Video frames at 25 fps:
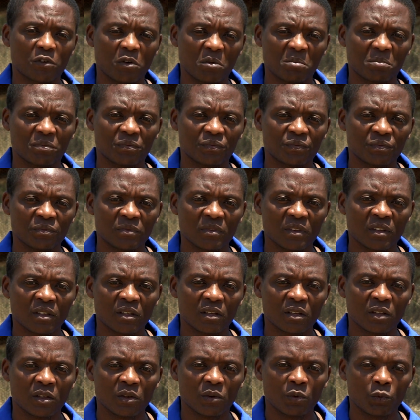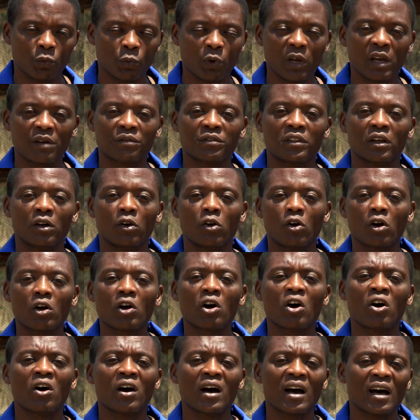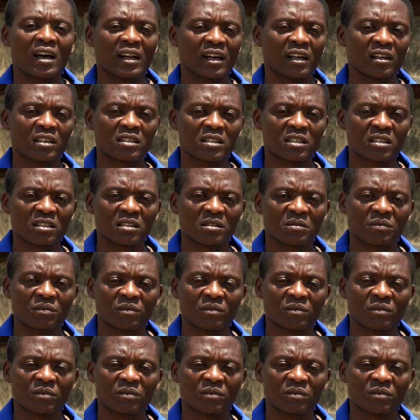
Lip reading: from. We have the local RX,